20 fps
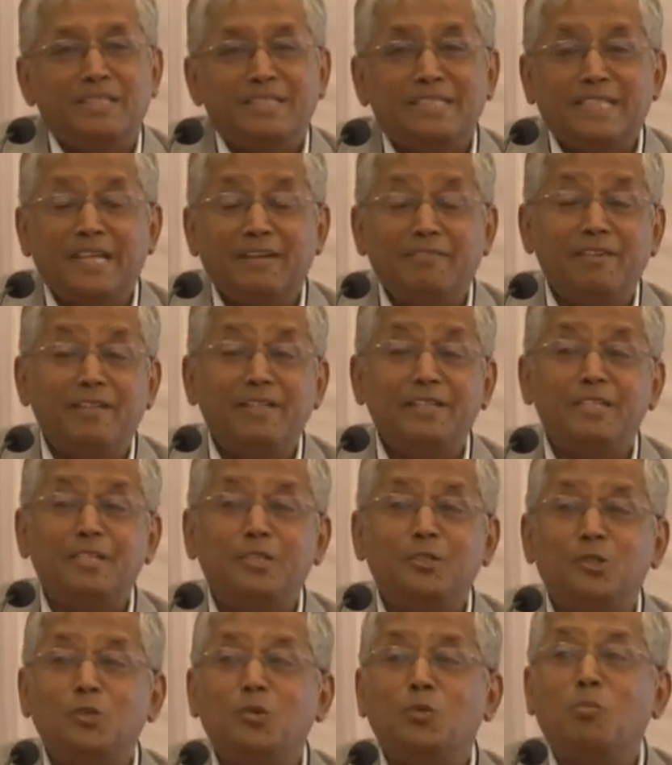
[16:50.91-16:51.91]

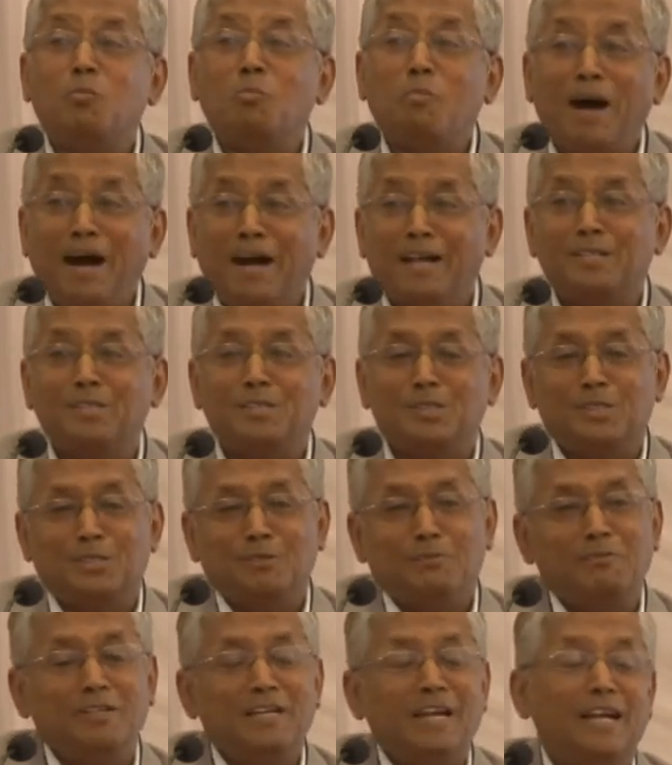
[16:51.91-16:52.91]
72 March,
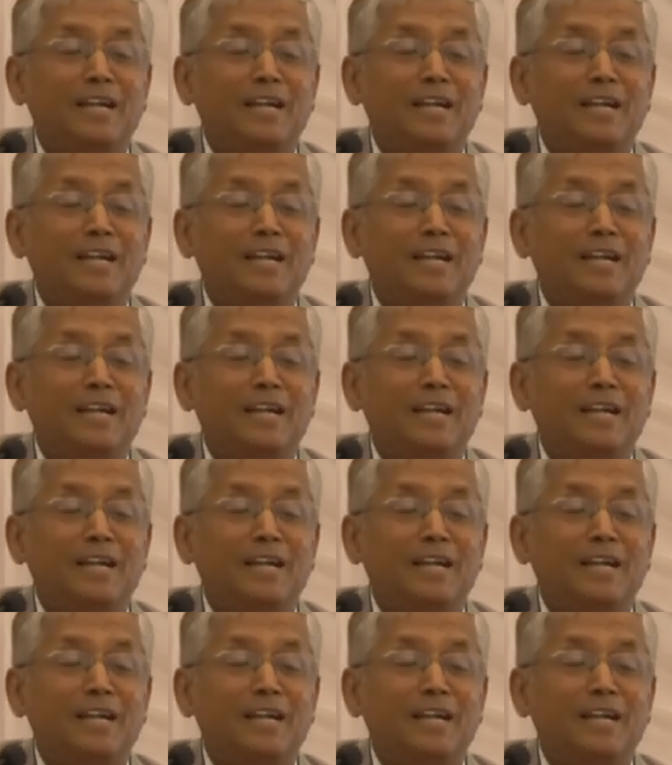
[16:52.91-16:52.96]
we